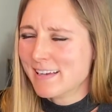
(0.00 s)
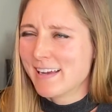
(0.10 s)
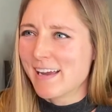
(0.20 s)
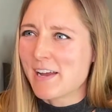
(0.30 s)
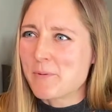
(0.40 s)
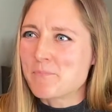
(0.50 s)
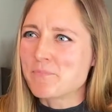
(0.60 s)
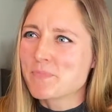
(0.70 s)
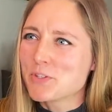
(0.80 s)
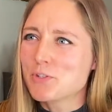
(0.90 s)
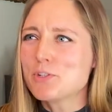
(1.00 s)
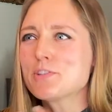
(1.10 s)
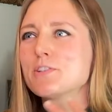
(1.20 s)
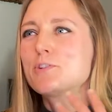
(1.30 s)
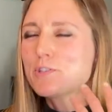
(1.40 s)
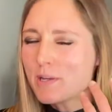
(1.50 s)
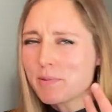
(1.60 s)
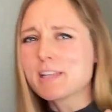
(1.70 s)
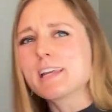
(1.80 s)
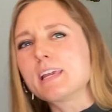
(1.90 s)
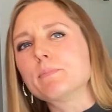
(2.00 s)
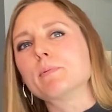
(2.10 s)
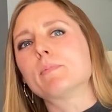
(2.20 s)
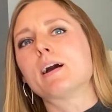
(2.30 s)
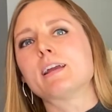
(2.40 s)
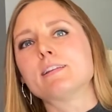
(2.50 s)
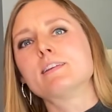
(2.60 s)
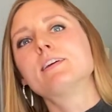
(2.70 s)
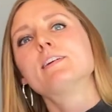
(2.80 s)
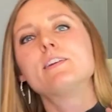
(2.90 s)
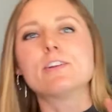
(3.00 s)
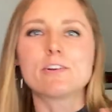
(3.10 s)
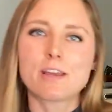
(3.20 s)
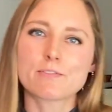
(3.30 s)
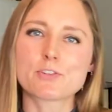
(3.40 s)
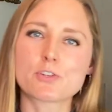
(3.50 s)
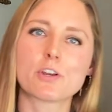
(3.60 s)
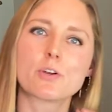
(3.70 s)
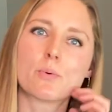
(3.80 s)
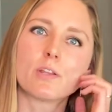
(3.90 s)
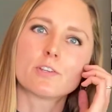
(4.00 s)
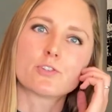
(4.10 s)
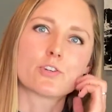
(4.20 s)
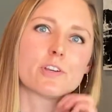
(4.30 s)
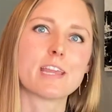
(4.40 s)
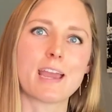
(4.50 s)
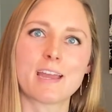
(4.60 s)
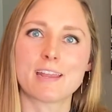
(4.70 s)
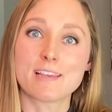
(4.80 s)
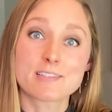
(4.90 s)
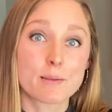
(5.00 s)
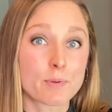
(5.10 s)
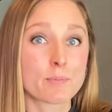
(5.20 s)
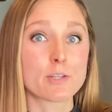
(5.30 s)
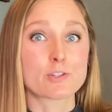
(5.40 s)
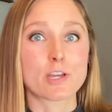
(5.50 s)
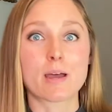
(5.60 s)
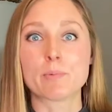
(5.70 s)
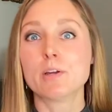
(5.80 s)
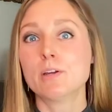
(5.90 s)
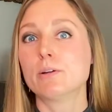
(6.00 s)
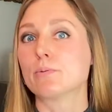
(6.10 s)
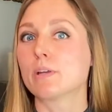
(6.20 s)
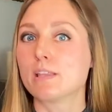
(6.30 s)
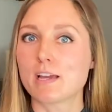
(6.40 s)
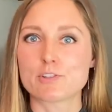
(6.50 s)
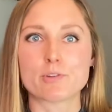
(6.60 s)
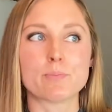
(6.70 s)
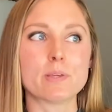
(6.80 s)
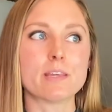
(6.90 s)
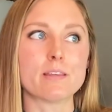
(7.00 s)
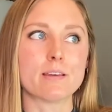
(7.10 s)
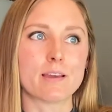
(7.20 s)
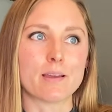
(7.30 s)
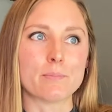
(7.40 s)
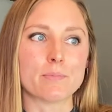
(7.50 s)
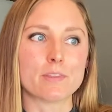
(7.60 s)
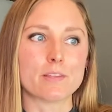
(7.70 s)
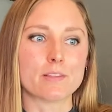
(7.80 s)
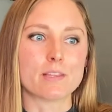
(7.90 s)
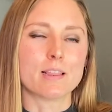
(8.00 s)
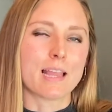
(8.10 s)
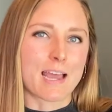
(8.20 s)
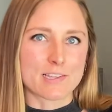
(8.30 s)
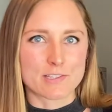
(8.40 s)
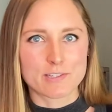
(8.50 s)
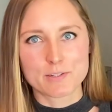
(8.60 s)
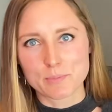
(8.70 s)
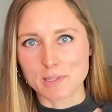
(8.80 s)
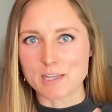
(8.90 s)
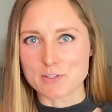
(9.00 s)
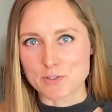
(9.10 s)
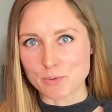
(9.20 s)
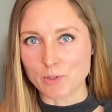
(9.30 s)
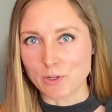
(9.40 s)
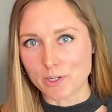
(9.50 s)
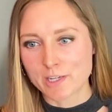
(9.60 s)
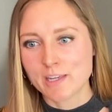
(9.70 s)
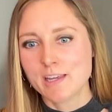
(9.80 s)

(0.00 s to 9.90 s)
So just something to keep in mind. You don't have to start your wellness journey at a supplement shop. Really, that should be the last place you look.